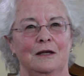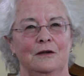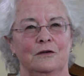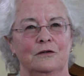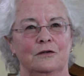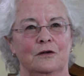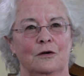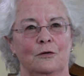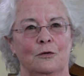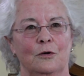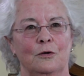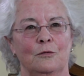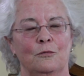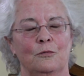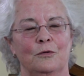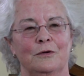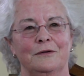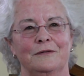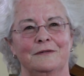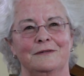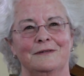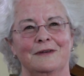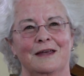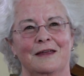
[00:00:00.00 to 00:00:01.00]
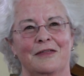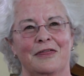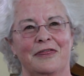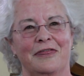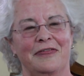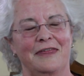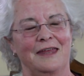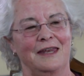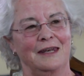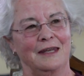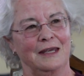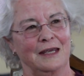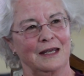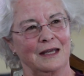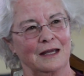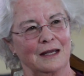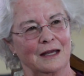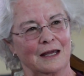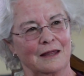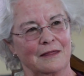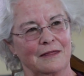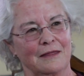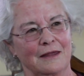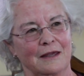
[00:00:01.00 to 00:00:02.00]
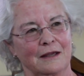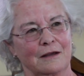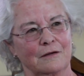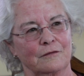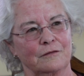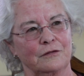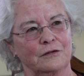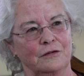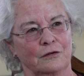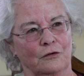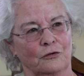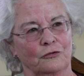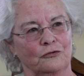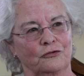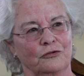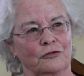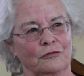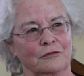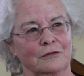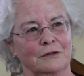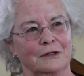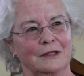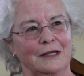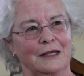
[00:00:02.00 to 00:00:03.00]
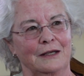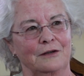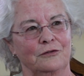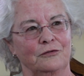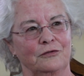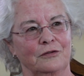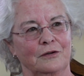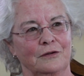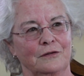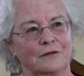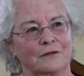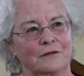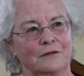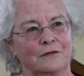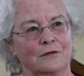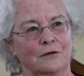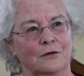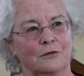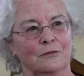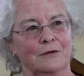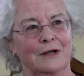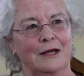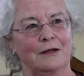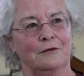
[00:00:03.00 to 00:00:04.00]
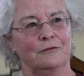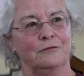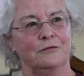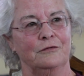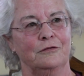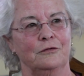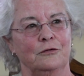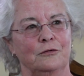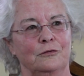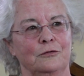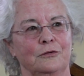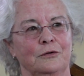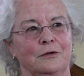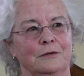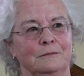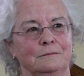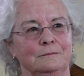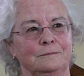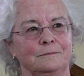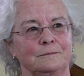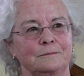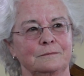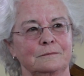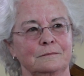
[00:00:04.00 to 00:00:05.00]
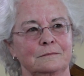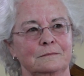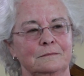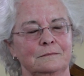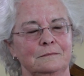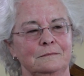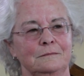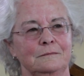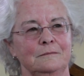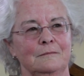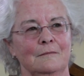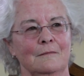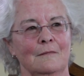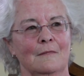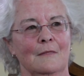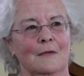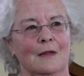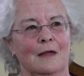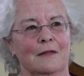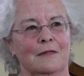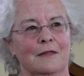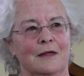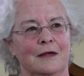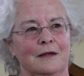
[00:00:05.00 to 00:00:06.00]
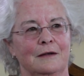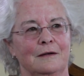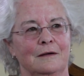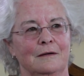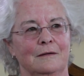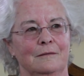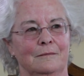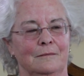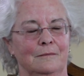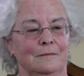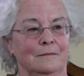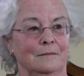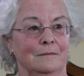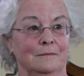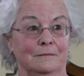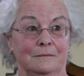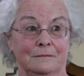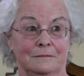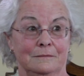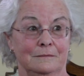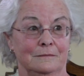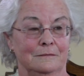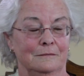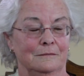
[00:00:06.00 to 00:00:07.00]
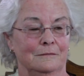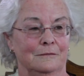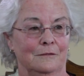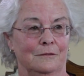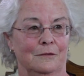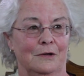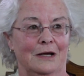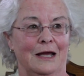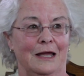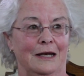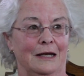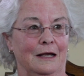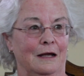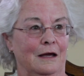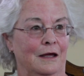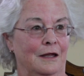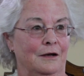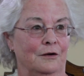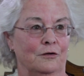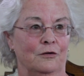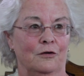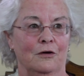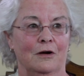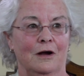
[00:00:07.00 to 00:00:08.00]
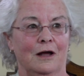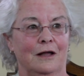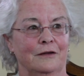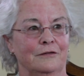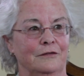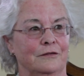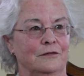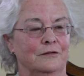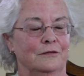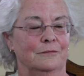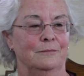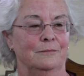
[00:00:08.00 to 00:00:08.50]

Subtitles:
so it was a thinning, I think, of social relations around food that kind of cut across